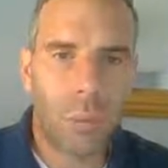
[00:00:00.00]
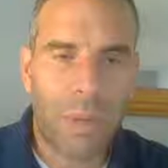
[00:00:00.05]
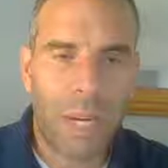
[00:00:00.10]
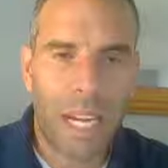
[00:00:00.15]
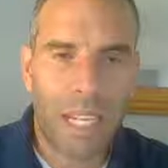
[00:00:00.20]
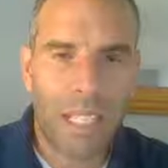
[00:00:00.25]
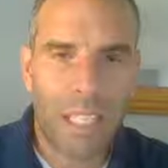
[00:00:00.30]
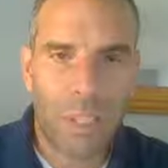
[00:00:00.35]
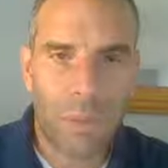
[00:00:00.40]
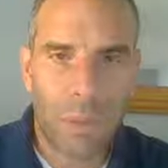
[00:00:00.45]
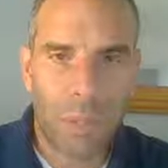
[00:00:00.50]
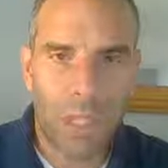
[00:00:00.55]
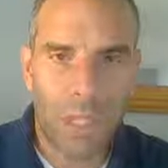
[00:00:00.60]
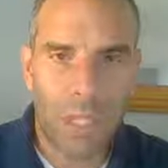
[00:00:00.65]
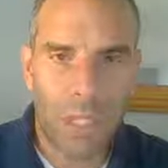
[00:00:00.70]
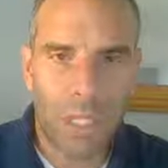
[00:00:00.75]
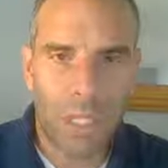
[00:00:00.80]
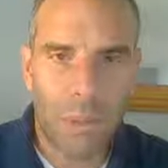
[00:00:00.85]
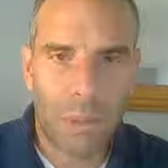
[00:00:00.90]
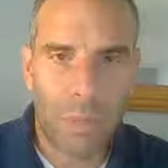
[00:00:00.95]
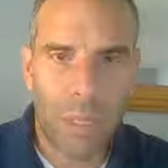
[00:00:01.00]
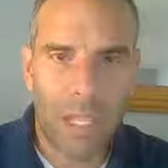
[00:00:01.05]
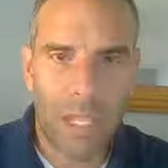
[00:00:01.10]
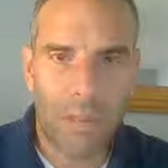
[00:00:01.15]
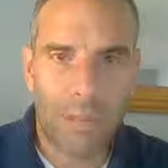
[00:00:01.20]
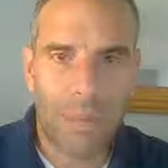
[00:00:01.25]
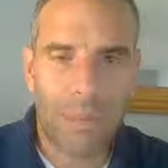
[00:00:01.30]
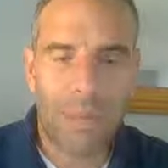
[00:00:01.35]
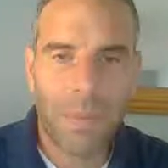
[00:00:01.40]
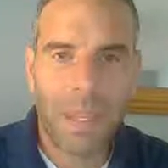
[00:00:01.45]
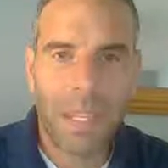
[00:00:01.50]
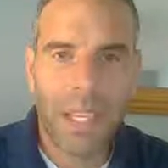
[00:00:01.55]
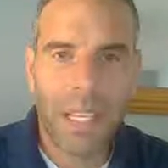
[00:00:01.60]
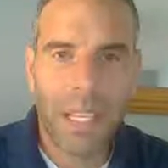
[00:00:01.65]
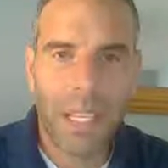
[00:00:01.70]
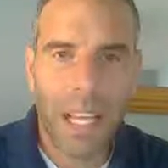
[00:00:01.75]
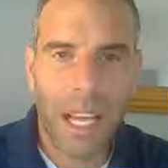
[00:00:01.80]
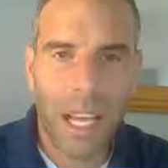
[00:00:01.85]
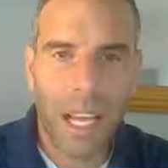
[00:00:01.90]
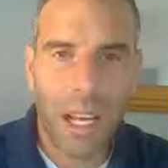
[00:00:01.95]
So we'll practice with this in a minute.
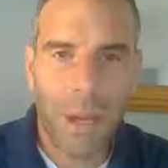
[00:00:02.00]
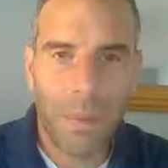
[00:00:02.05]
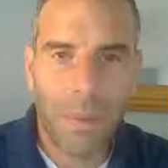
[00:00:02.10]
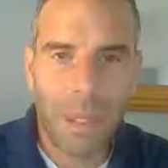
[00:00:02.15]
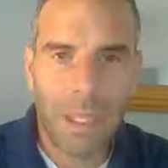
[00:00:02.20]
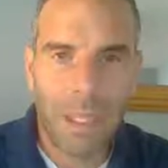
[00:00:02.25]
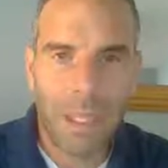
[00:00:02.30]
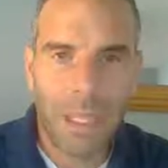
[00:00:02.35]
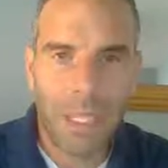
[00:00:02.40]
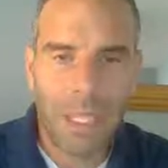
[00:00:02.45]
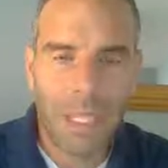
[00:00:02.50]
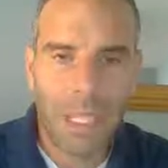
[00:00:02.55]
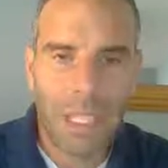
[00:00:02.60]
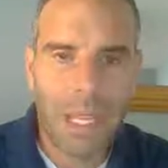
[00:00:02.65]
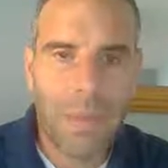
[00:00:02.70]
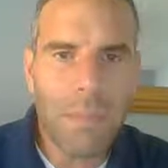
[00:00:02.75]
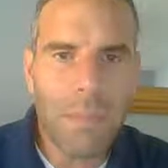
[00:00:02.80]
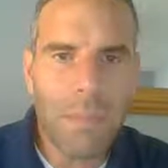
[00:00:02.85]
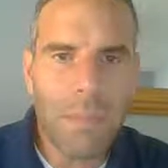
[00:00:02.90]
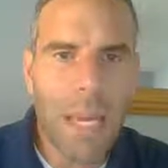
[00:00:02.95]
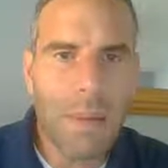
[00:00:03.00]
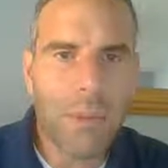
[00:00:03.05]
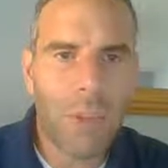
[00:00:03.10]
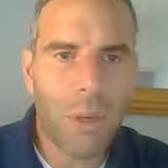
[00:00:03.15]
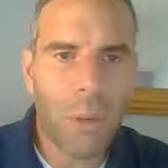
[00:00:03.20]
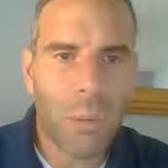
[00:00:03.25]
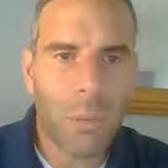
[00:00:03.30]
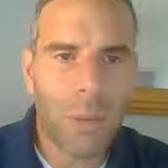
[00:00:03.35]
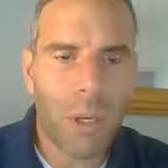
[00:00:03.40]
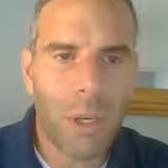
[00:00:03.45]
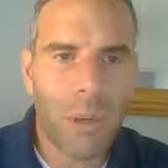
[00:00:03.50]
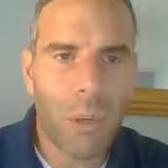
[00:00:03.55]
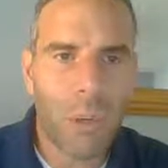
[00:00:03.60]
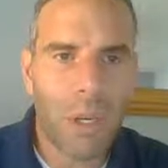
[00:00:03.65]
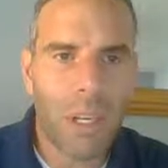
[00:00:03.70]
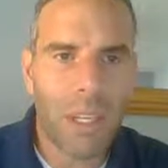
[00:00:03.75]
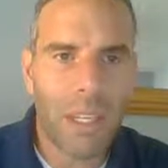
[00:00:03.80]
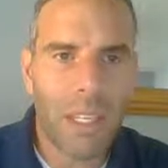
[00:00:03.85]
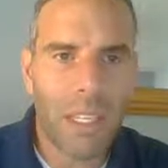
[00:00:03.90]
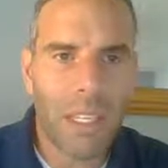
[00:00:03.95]
Sometimes you
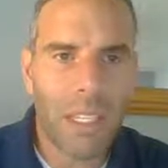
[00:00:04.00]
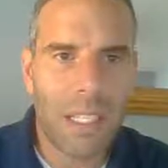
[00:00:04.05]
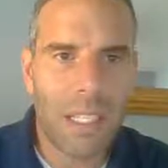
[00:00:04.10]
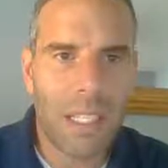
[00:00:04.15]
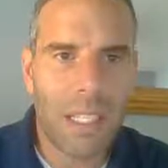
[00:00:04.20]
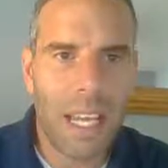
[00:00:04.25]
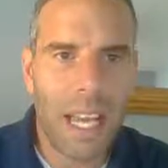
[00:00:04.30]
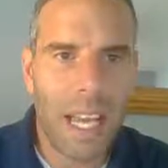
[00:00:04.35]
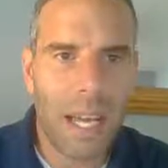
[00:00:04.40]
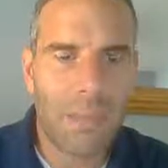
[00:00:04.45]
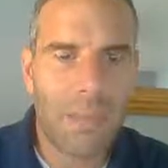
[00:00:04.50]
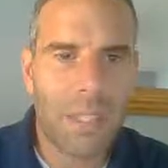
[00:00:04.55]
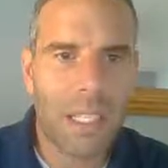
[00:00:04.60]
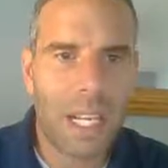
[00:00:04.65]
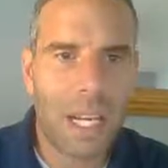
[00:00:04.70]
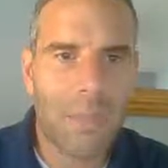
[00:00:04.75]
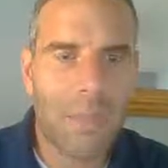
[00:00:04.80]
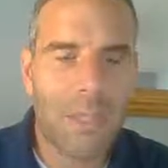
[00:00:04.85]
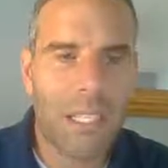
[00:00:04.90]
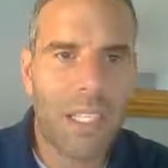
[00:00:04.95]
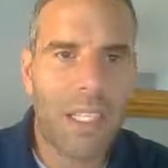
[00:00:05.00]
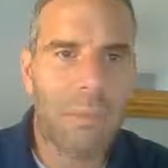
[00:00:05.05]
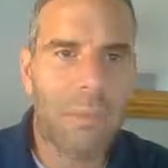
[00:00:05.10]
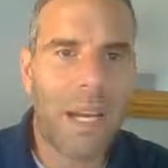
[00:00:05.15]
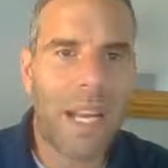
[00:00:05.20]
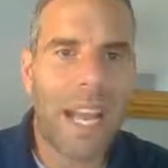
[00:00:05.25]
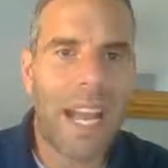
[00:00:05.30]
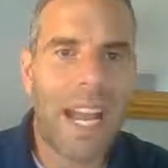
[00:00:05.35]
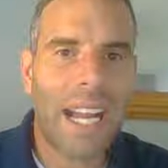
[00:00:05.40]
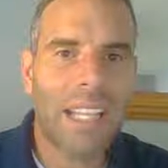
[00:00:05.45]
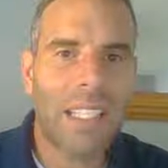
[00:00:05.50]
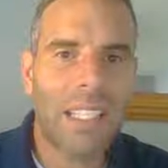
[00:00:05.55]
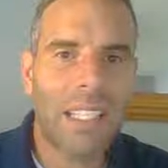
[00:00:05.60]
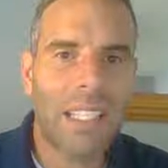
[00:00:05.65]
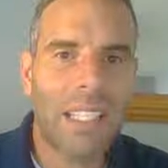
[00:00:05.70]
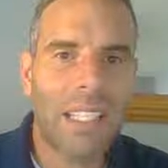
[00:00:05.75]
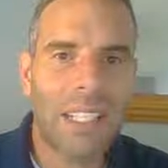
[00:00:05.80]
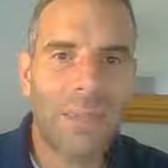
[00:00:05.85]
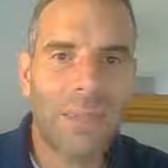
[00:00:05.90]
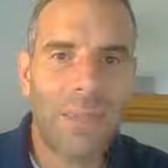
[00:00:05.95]
put one of these tab stops in by
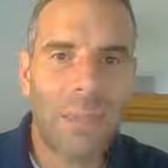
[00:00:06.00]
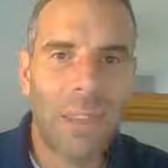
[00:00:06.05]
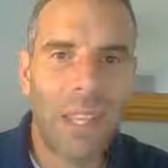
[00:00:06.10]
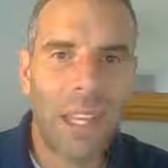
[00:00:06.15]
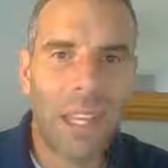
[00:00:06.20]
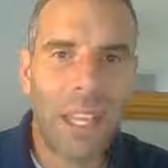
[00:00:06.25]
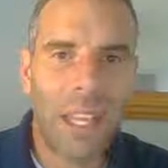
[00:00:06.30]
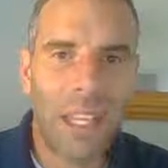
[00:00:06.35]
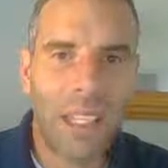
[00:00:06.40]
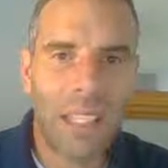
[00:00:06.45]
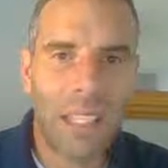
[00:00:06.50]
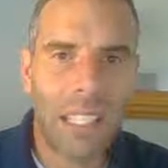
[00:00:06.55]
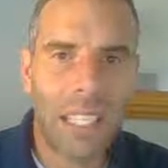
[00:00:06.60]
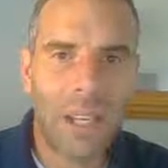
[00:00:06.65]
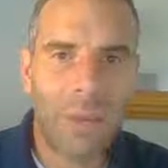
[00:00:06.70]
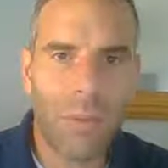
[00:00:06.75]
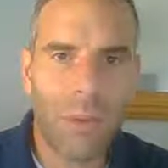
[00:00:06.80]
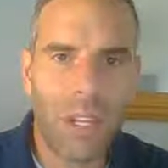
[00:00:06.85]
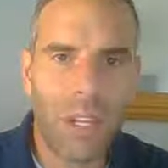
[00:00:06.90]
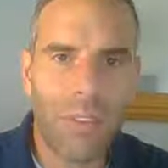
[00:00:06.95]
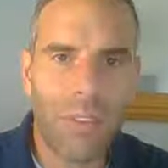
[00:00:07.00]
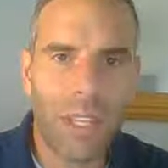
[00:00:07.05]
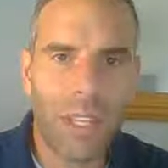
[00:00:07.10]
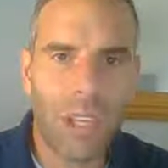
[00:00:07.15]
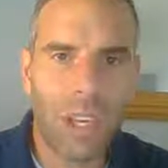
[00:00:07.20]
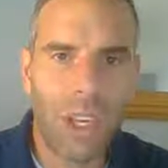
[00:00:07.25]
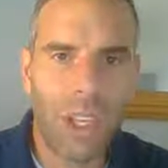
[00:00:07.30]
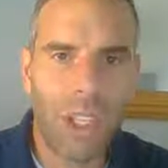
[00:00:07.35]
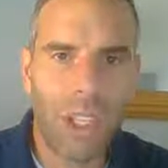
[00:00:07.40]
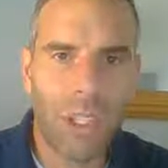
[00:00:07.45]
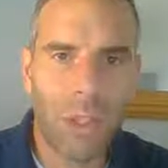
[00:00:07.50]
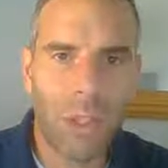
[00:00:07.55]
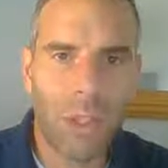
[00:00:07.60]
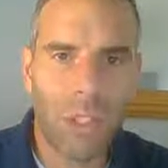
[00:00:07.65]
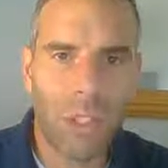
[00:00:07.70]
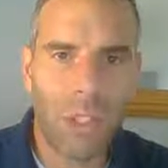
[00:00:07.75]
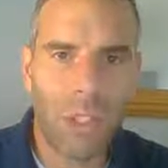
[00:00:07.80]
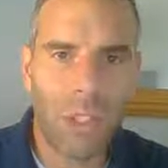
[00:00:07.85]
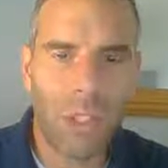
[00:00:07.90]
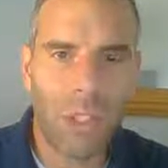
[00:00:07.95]
accident, and to get rid of it,
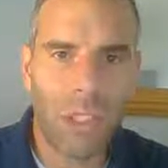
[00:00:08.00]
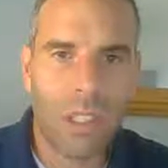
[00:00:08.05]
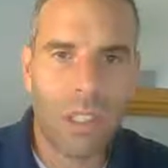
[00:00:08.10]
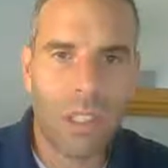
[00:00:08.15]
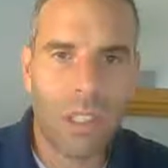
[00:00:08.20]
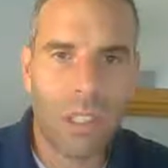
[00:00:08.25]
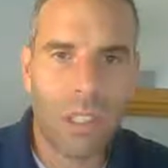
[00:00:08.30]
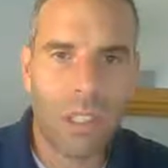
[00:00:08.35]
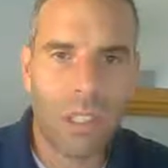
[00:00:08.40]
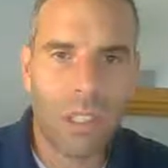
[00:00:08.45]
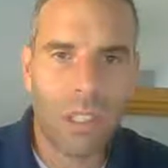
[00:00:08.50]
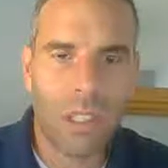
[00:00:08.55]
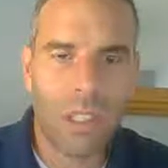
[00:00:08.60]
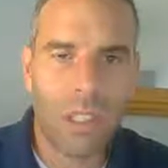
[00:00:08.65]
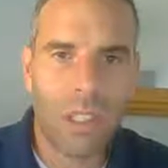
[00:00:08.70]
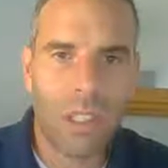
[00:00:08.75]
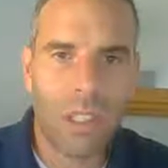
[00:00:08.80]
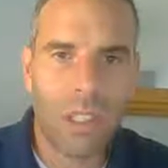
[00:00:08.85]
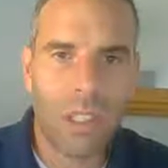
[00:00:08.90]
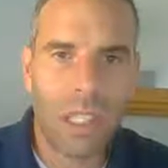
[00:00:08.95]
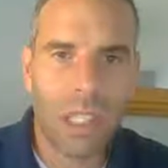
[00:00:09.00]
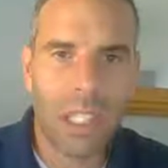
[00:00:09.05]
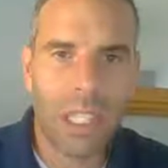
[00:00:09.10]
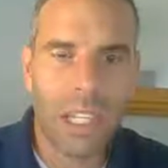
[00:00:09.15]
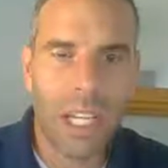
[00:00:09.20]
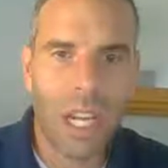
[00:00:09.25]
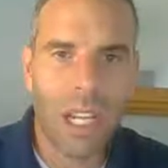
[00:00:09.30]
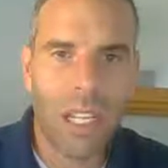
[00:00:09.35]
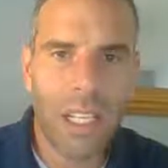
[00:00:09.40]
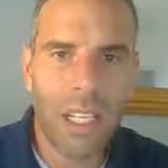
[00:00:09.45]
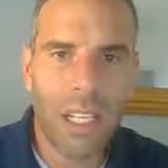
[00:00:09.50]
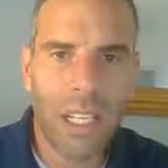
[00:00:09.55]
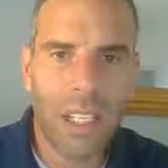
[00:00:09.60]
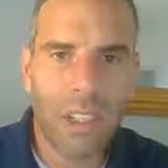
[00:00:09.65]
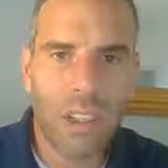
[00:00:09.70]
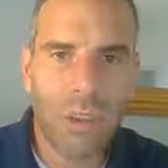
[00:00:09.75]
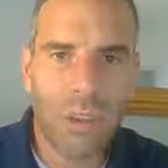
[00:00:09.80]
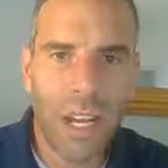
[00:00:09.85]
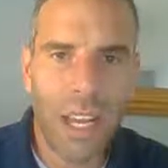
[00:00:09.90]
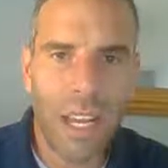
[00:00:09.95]
all you do is click
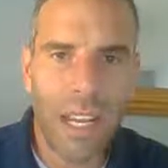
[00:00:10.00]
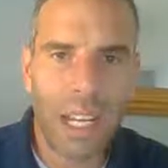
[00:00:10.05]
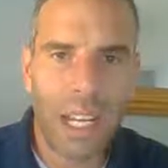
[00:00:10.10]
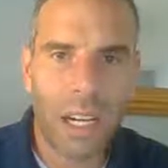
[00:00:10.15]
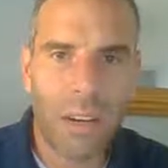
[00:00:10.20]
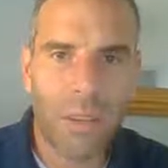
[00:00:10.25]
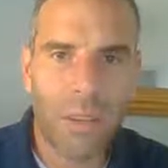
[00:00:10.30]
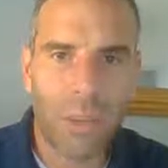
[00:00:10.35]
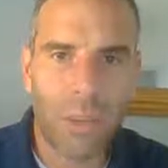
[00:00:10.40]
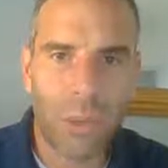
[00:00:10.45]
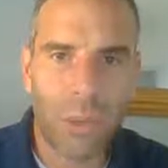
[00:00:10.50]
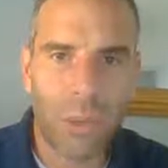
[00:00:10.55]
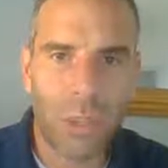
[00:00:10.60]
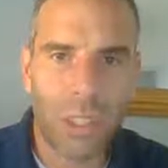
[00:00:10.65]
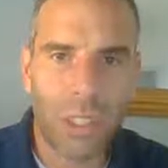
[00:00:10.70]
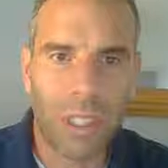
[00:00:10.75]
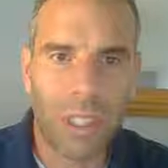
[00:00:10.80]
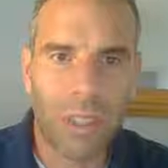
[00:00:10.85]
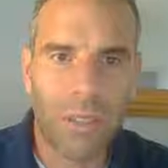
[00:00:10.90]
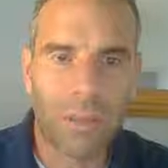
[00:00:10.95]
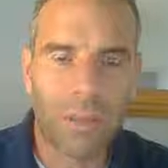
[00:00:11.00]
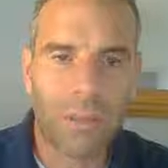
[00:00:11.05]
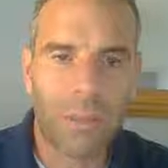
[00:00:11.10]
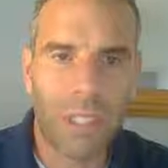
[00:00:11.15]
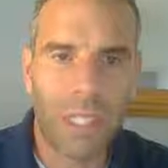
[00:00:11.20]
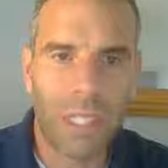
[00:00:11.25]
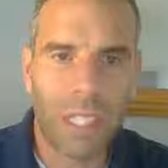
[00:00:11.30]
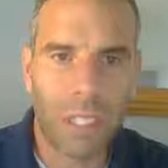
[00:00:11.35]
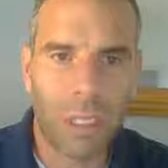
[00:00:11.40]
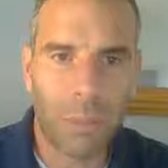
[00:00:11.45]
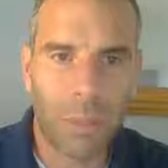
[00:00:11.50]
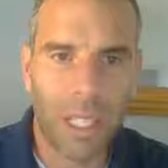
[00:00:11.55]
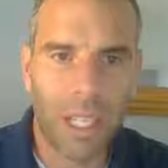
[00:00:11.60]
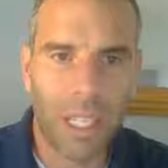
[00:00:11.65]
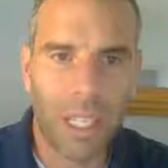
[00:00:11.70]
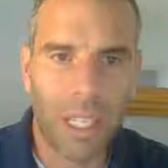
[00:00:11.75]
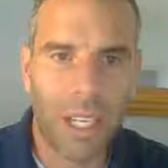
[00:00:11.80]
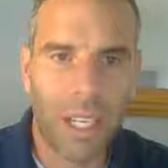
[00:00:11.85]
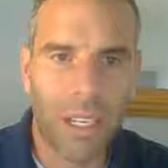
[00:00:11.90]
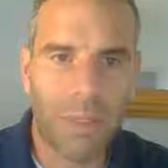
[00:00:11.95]
on it and drag it off the ruler, and
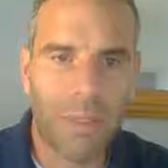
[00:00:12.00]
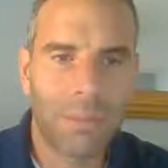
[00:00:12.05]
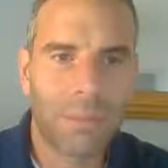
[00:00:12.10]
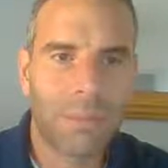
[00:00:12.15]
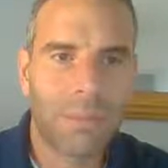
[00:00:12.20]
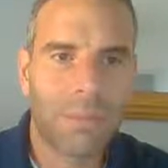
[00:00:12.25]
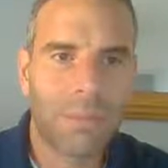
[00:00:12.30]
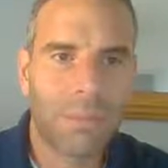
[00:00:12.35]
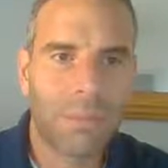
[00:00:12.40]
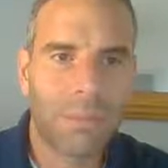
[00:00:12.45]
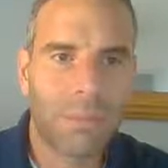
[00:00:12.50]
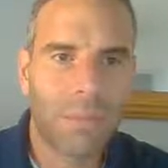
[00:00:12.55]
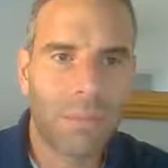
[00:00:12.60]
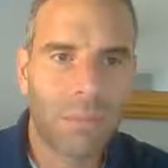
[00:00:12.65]
it'll be gone.